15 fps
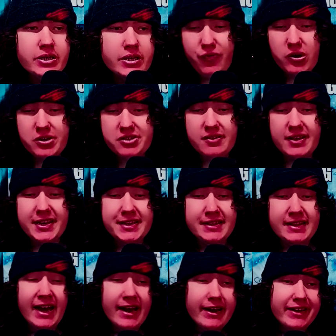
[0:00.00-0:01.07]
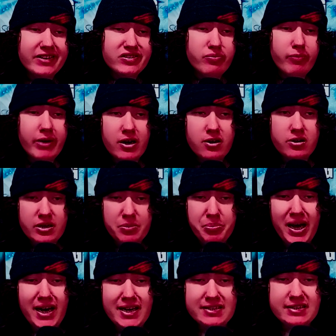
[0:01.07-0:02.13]
But unfortunately, that is where
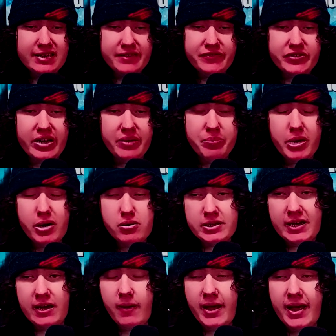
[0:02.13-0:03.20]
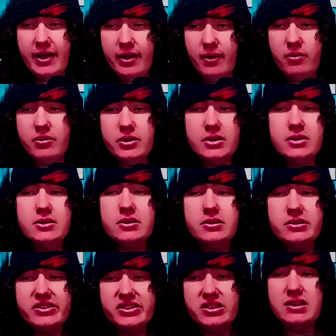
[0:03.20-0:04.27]
the positives of Motel Hell
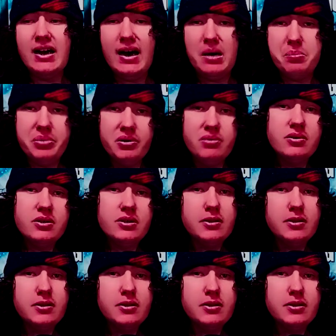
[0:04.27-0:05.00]
stop.